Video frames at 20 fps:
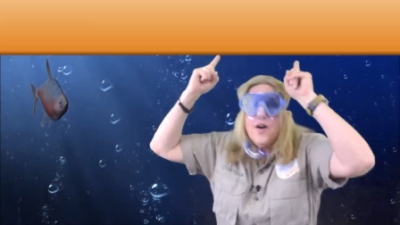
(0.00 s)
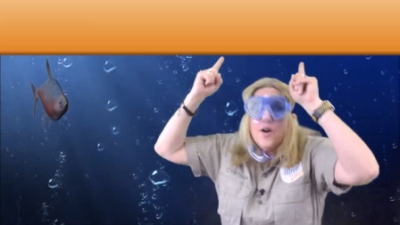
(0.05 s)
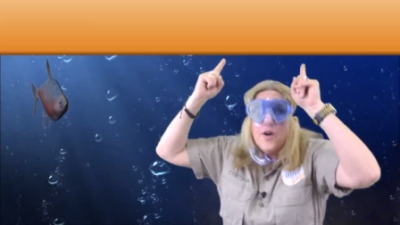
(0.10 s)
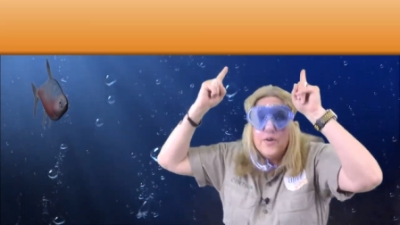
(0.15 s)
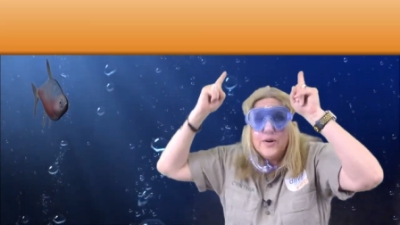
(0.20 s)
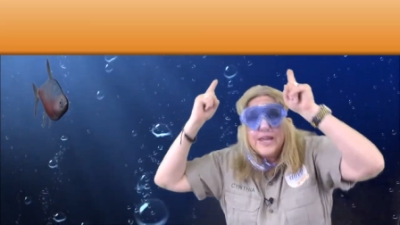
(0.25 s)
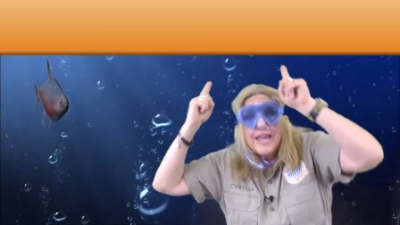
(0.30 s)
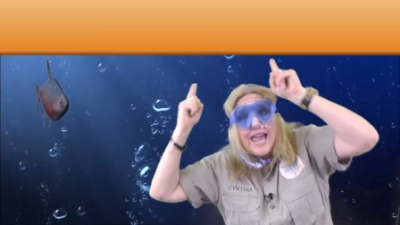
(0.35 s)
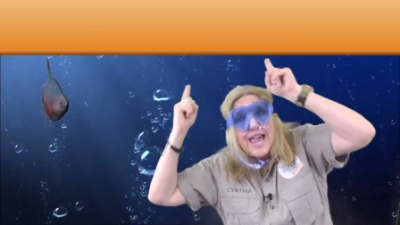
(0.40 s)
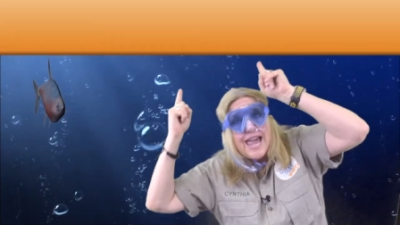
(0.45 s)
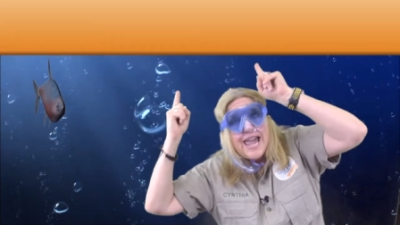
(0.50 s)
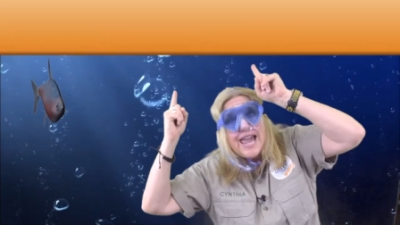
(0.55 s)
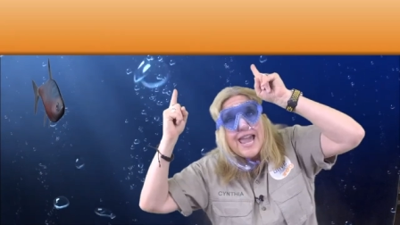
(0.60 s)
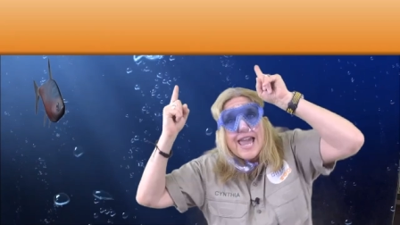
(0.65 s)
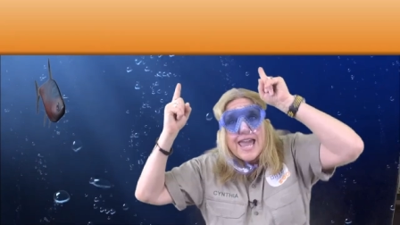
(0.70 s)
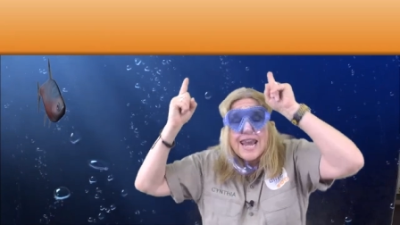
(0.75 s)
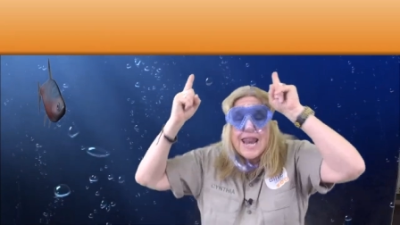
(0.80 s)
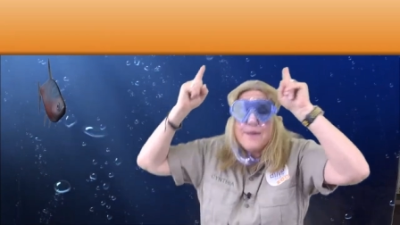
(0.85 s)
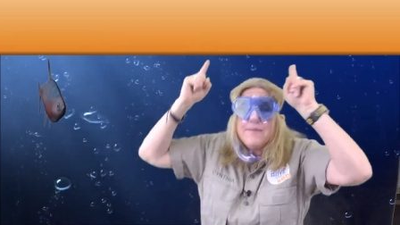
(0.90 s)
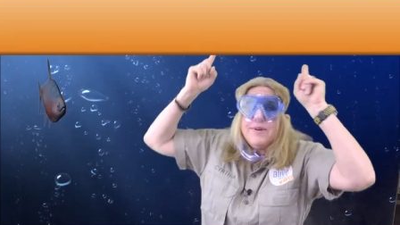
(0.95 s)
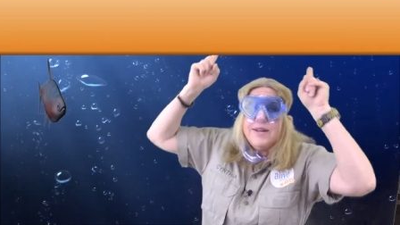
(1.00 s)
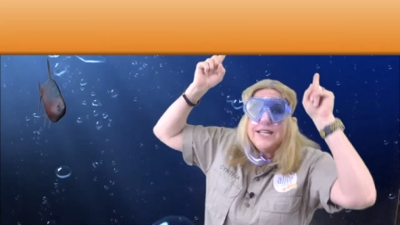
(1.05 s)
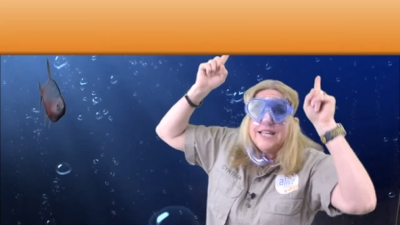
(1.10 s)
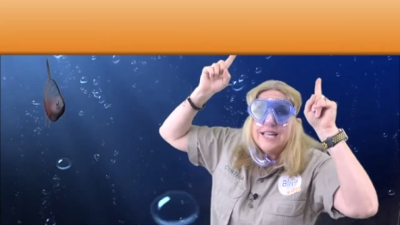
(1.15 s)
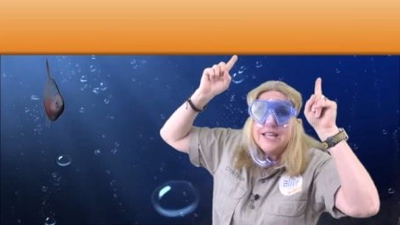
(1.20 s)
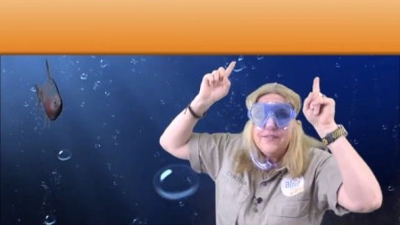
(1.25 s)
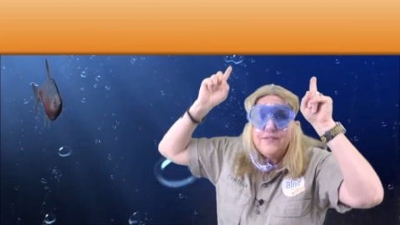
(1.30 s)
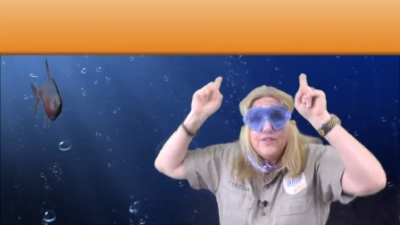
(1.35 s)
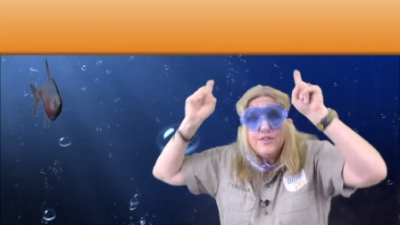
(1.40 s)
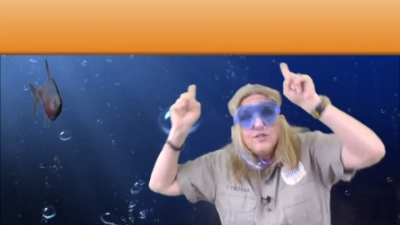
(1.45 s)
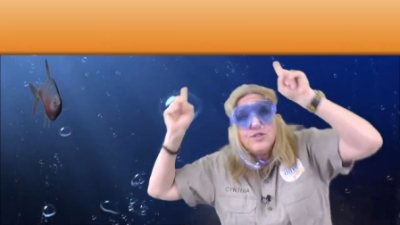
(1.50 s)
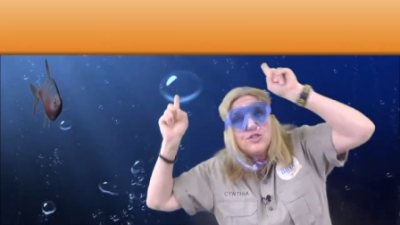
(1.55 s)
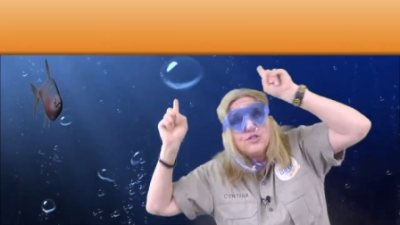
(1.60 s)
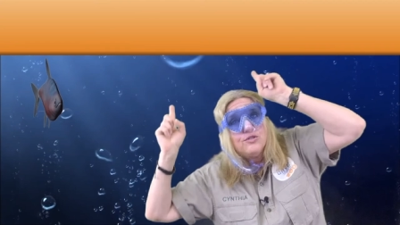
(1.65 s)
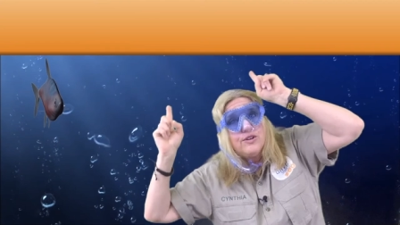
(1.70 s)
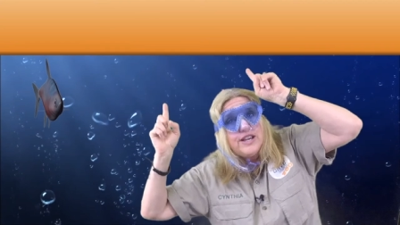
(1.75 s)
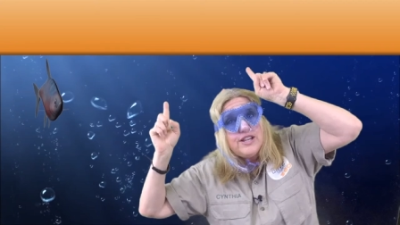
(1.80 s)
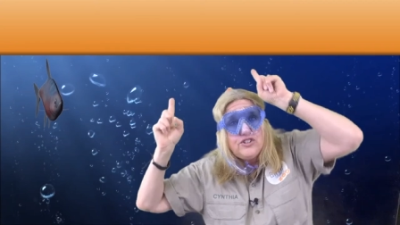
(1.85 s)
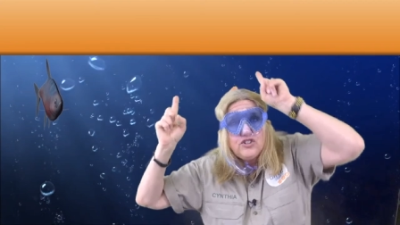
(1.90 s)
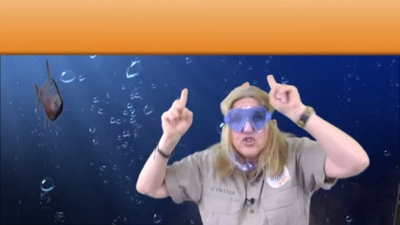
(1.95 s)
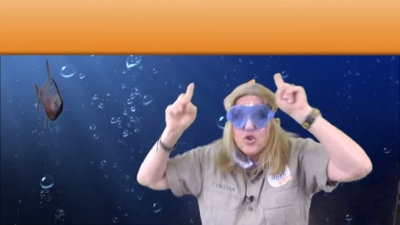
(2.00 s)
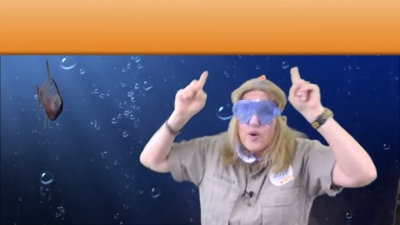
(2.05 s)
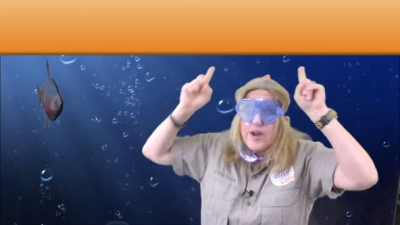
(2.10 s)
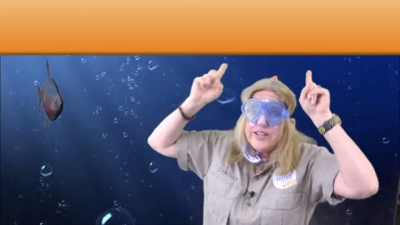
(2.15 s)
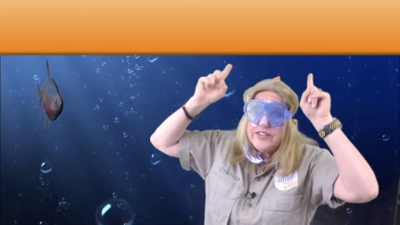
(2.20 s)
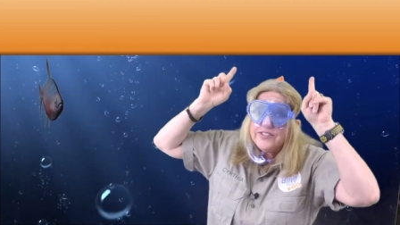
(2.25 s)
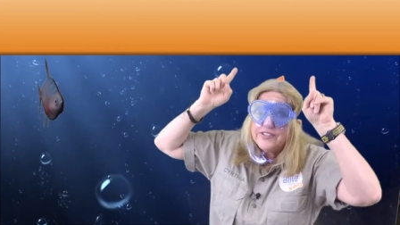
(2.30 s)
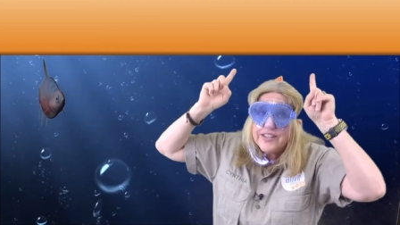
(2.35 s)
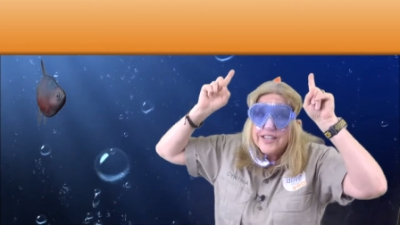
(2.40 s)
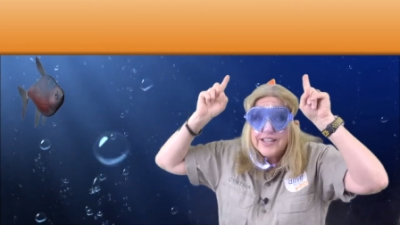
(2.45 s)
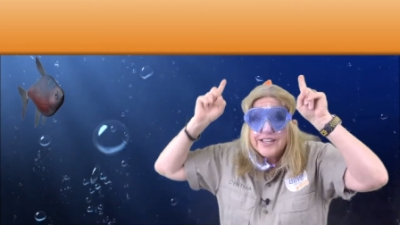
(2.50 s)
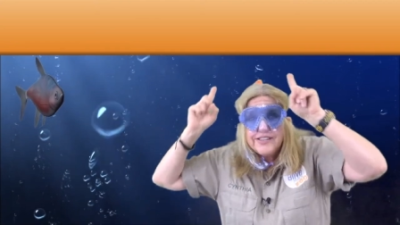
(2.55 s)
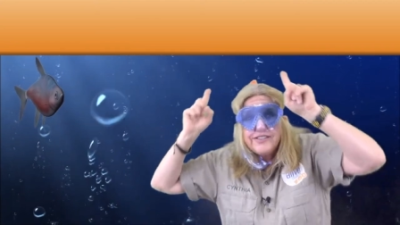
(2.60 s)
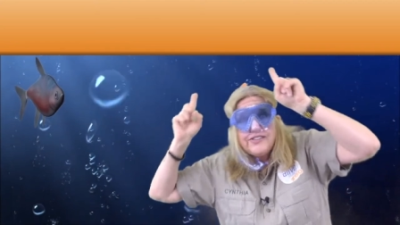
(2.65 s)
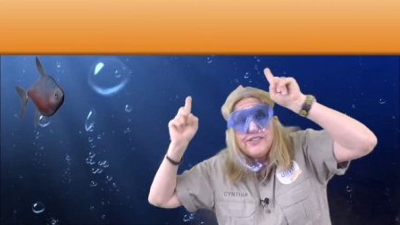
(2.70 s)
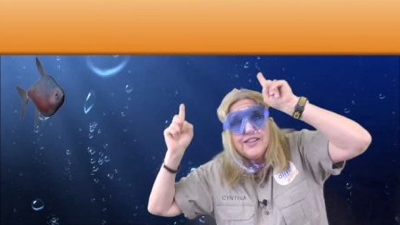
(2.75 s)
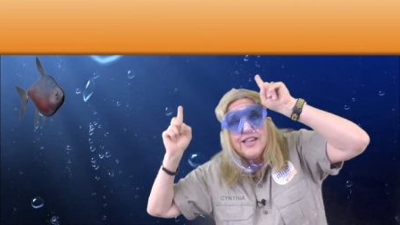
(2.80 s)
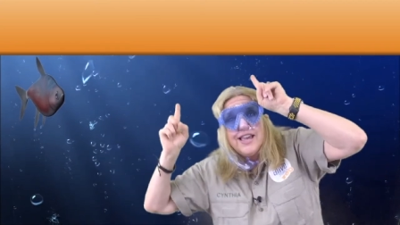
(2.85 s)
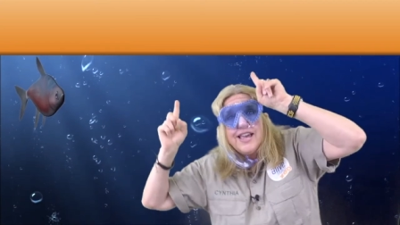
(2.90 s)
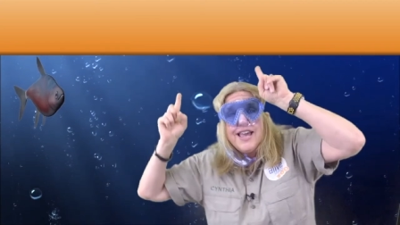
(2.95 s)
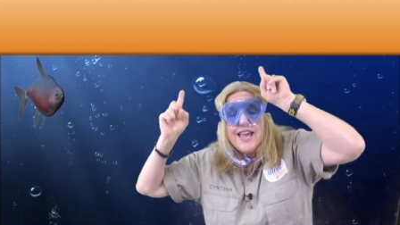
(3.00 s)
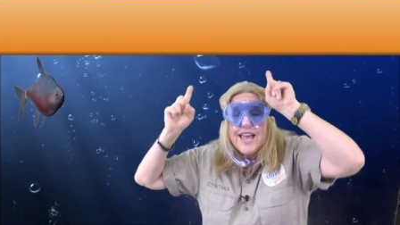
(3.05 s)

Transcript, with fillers: okay? And I'm going to give you three choices,